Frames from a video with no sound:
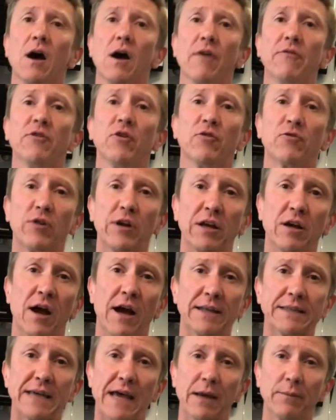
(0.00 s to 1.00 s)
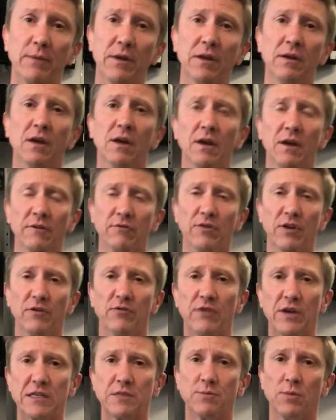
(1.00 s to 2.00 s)
feel free to contact me via
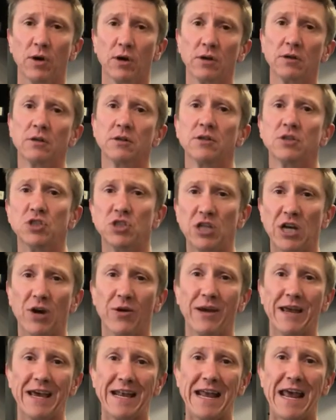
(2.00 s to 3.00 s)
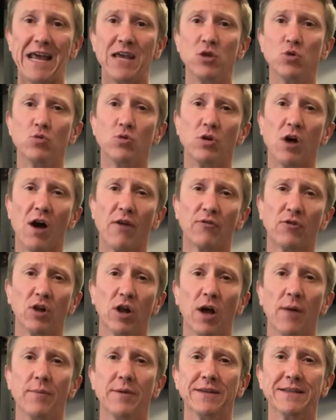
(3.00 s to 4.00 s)
Facebook, Jerry at
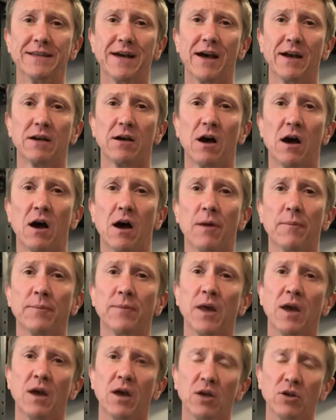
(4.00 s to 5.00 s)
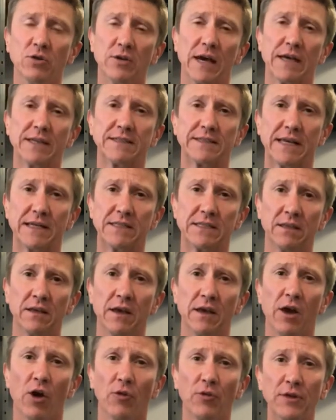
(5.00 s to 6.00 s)
augolfclub.com. You guys stay
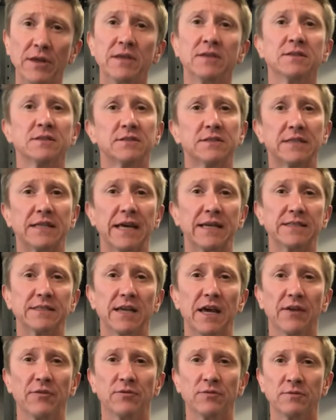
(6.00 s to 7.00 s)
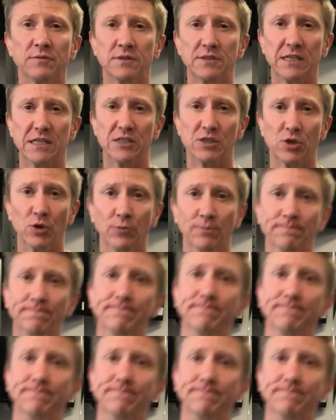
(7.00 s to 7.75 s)
healthy, stay safe. See you soon.